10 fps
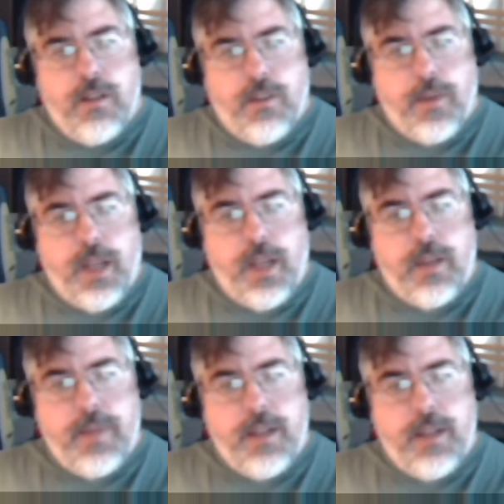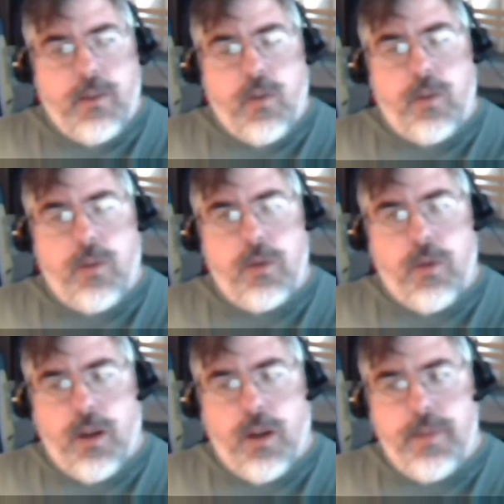Some guy committed a
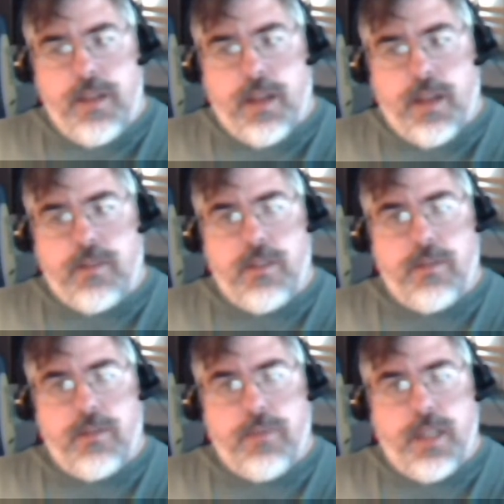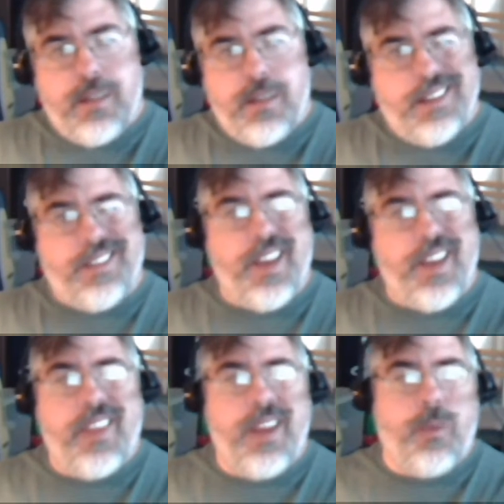horrible crime in Texas, but
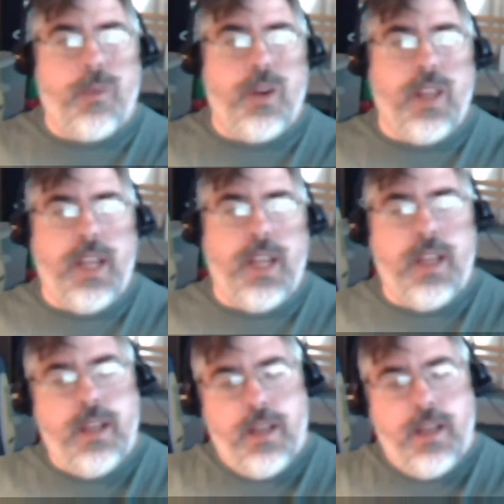there's nothing really